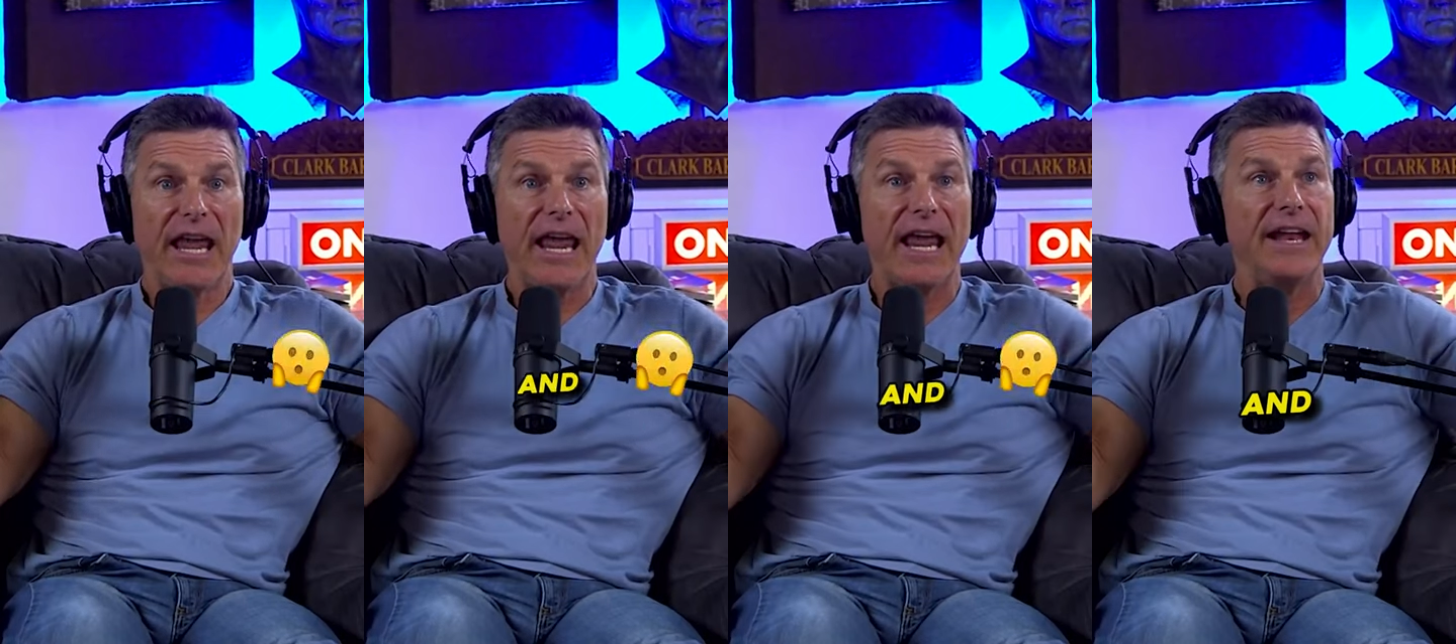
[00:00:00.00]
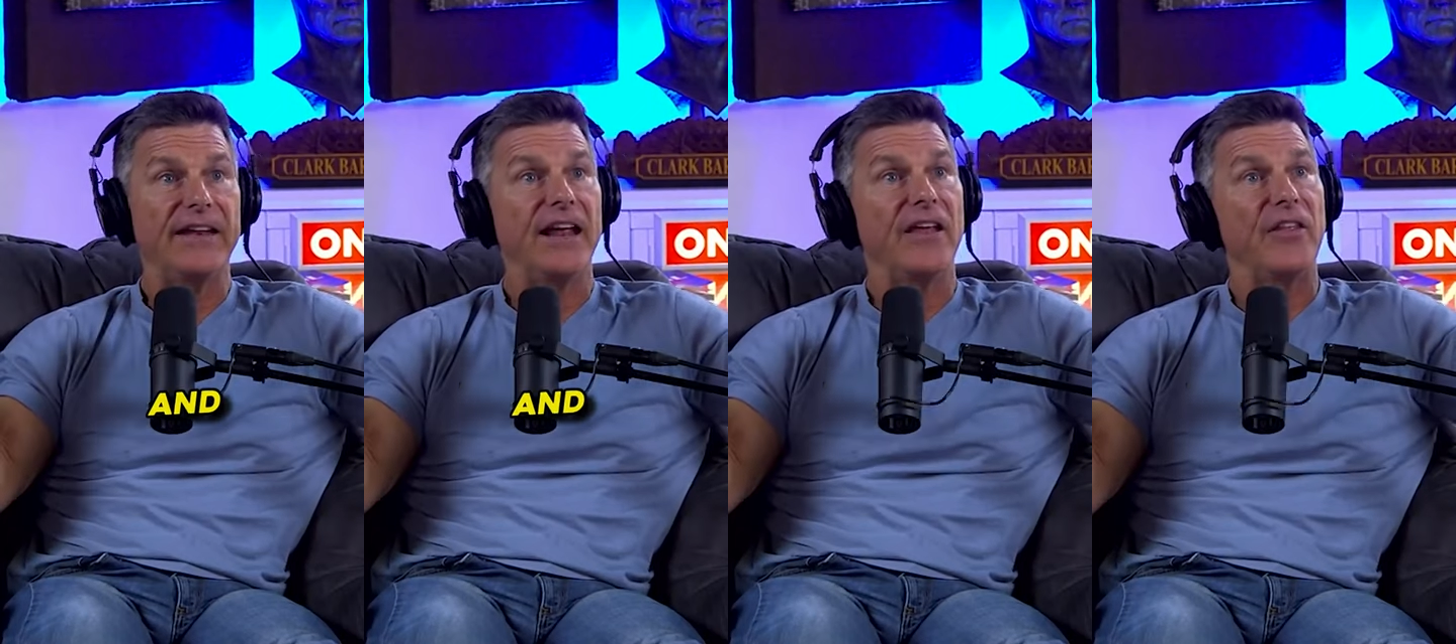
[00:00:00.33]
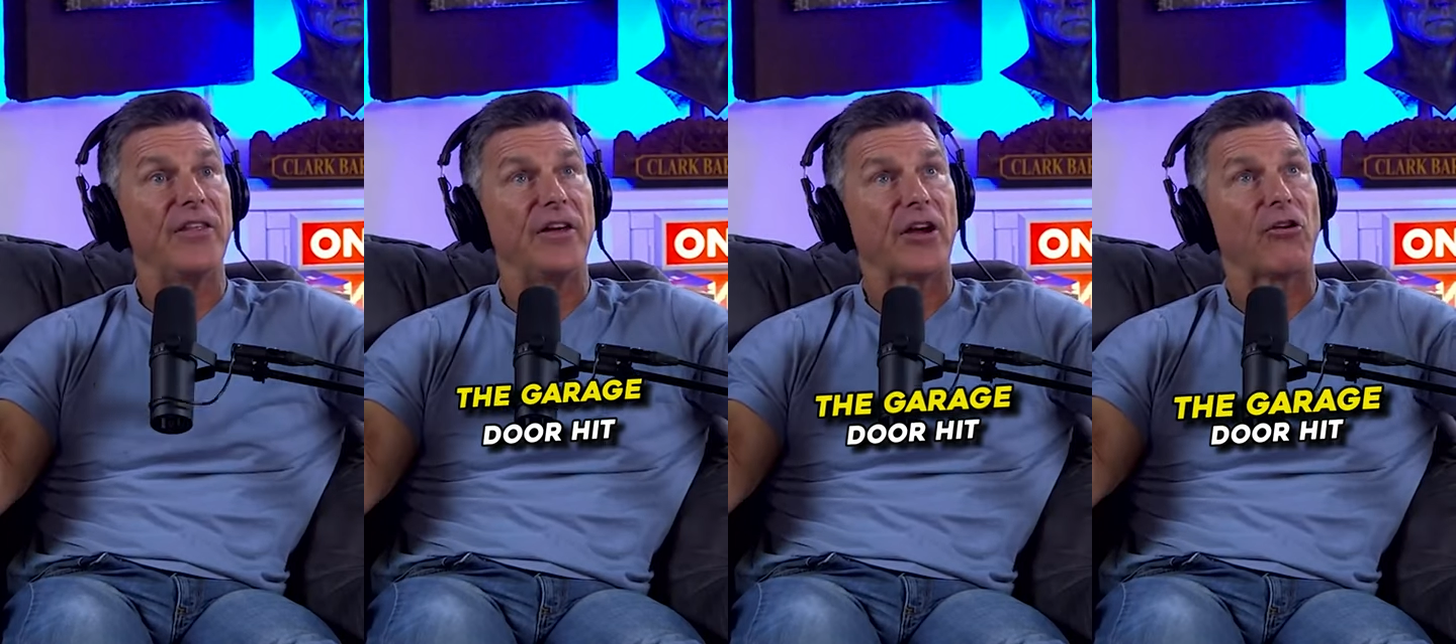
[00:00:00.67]
And
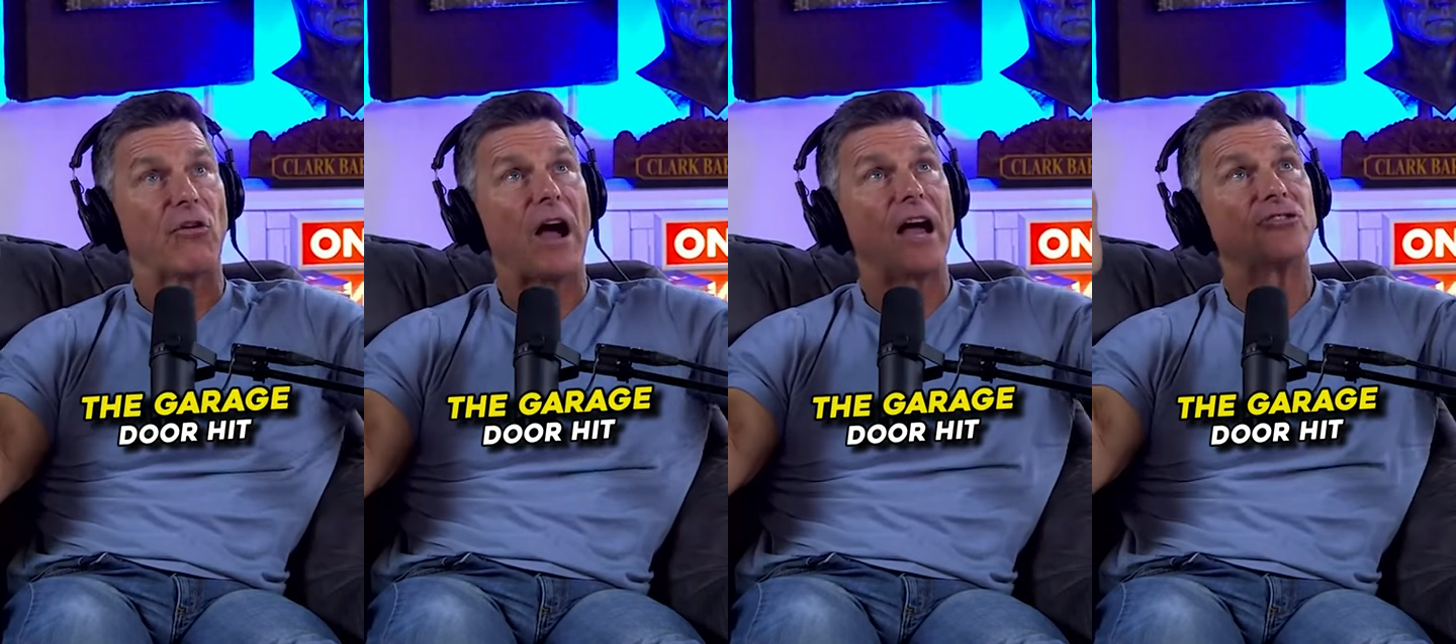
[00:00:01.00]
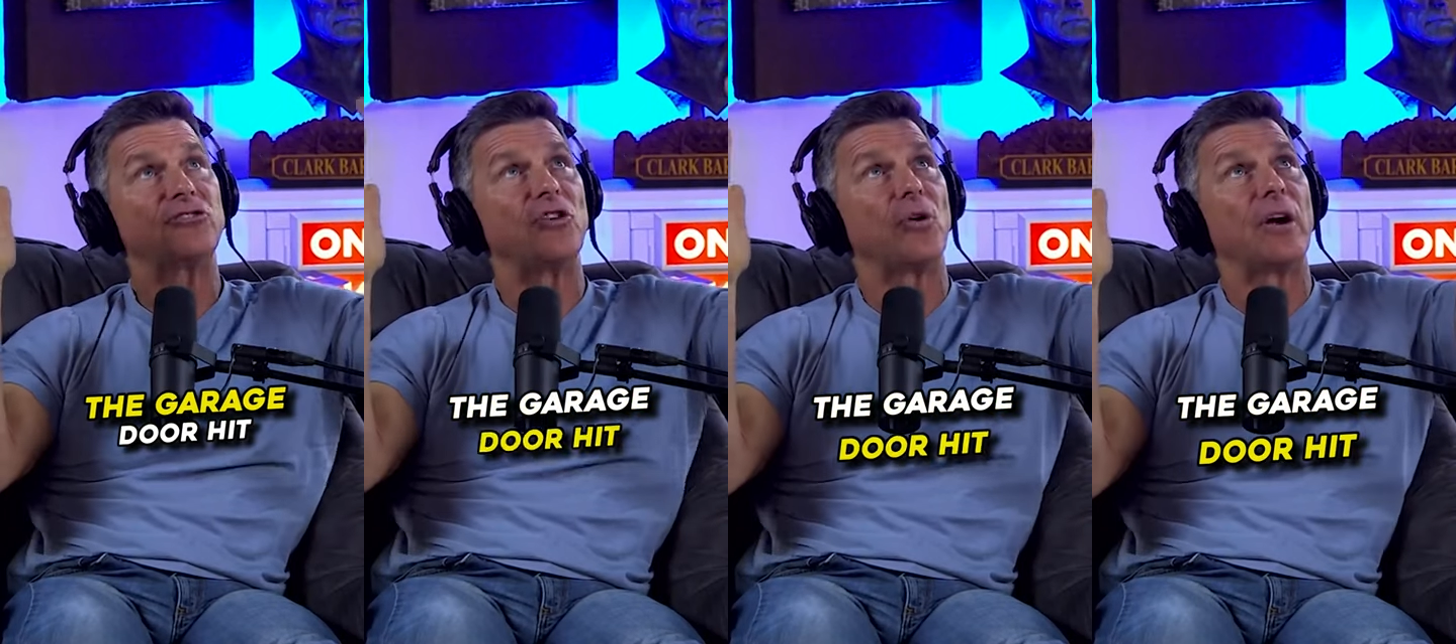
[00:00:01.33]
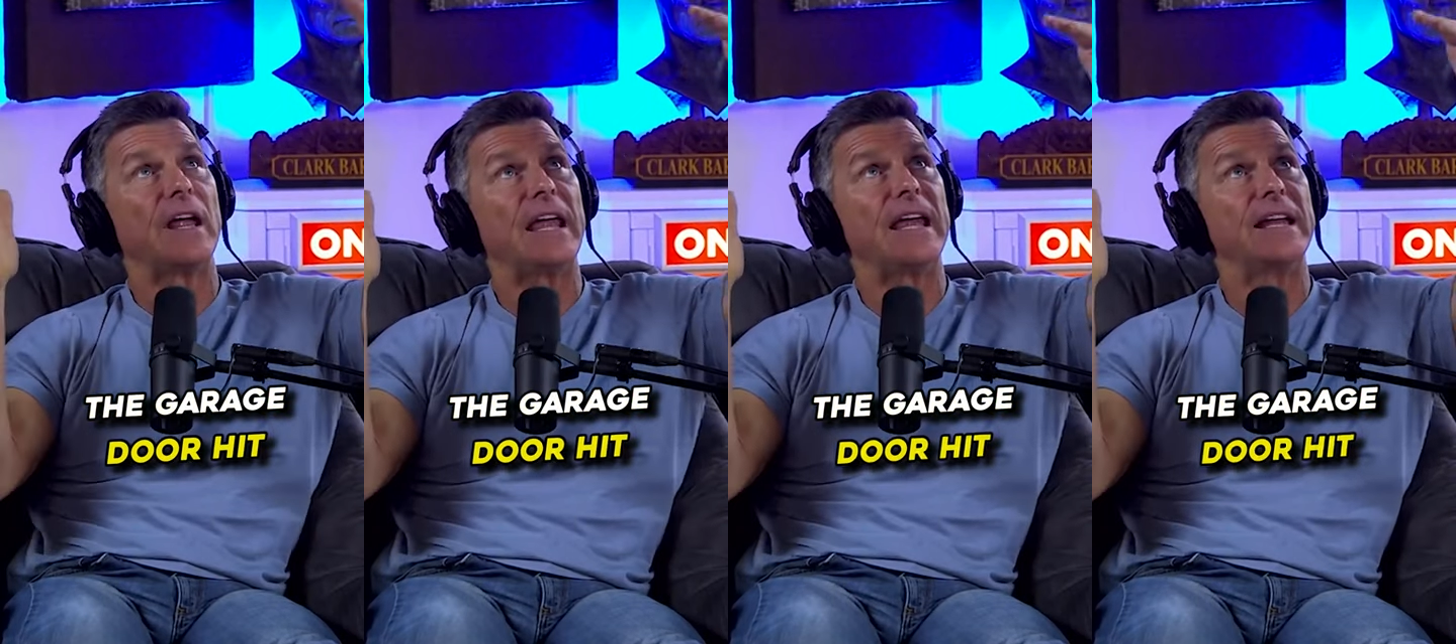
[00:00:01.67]
the garage
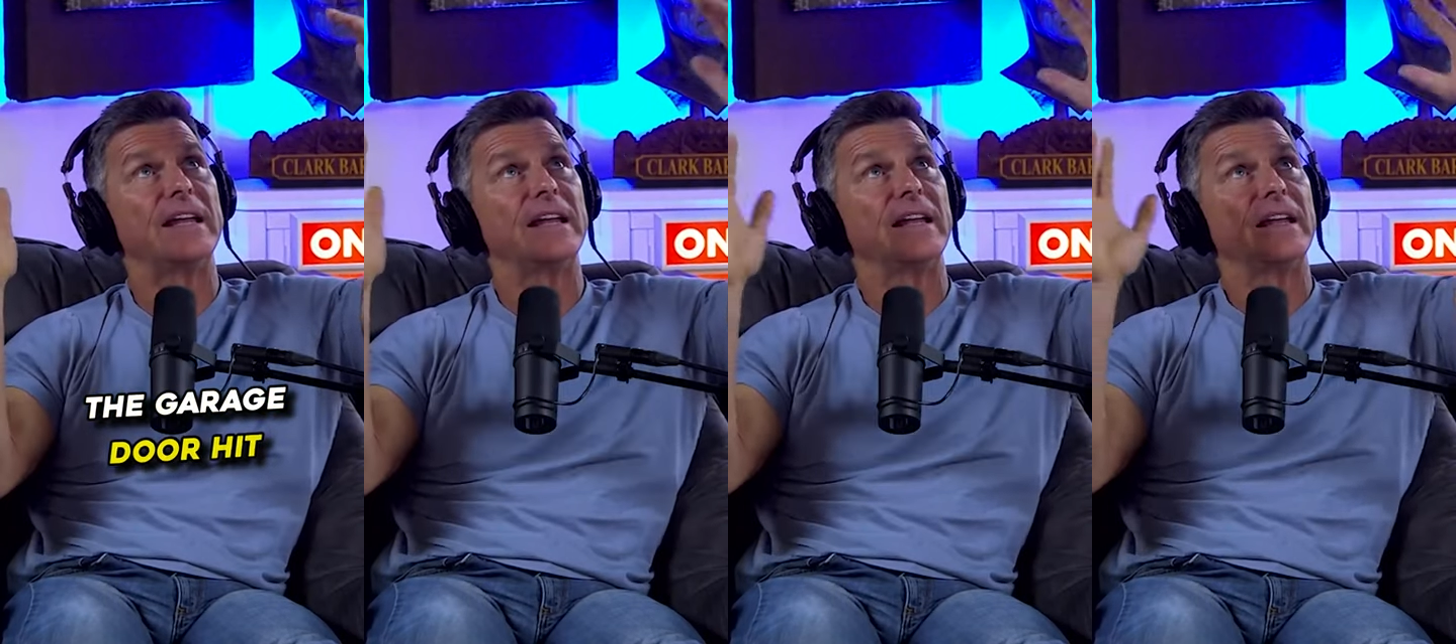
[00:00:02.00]
door hit